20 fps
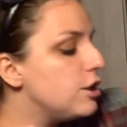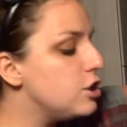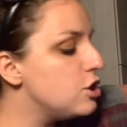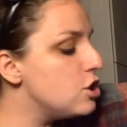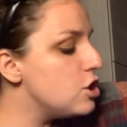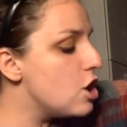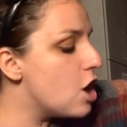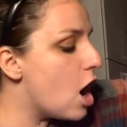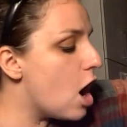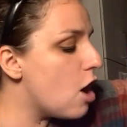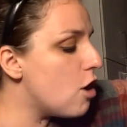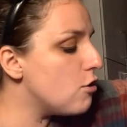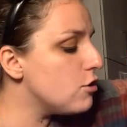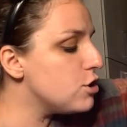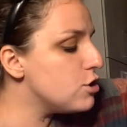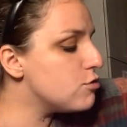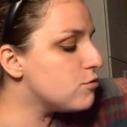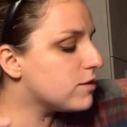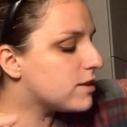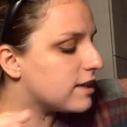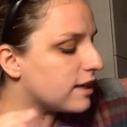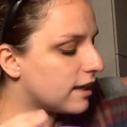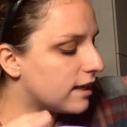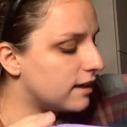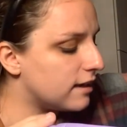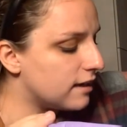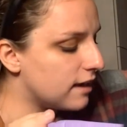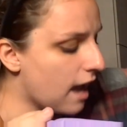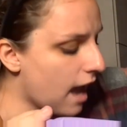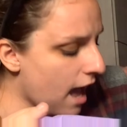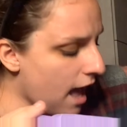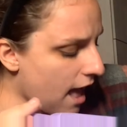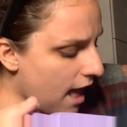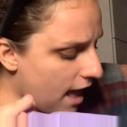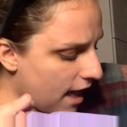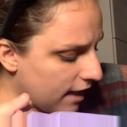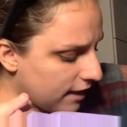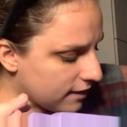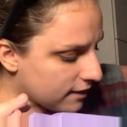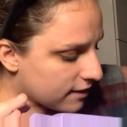No, you did
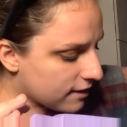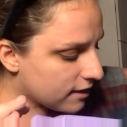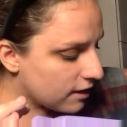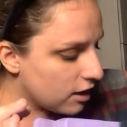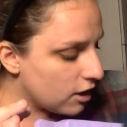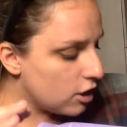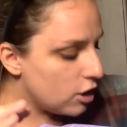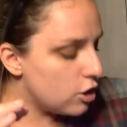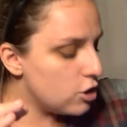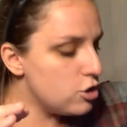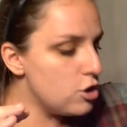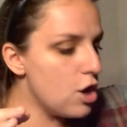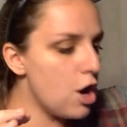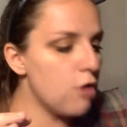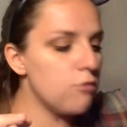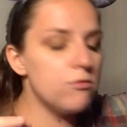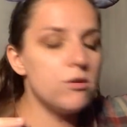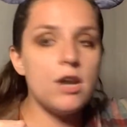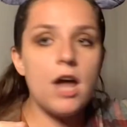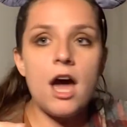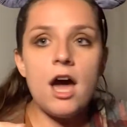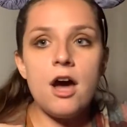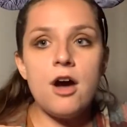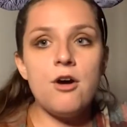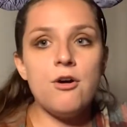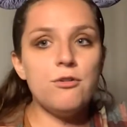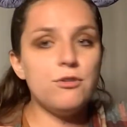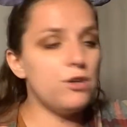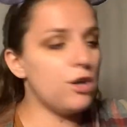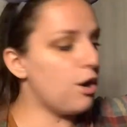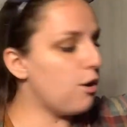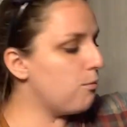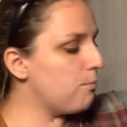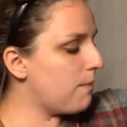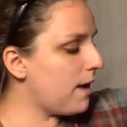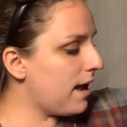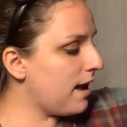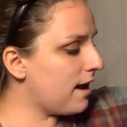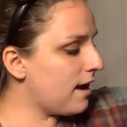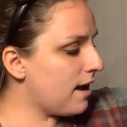not. No, ma'am.